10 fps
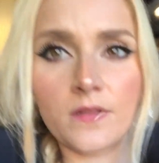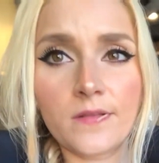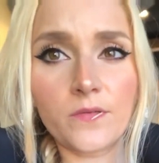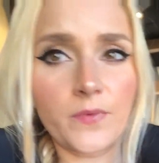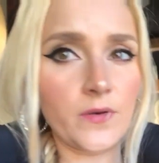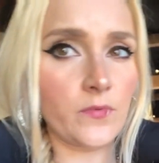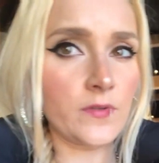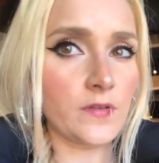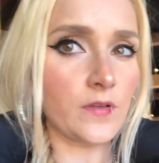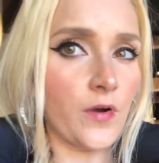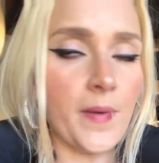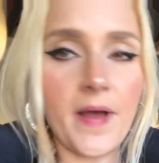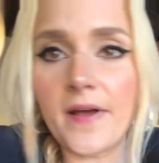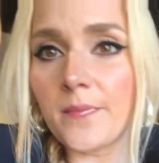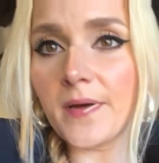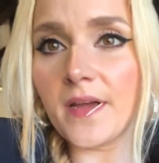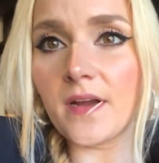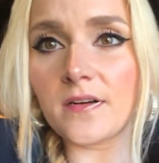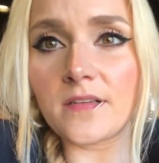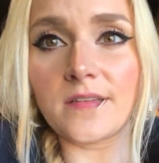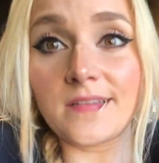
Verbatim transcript: The wind was so bad, my hair is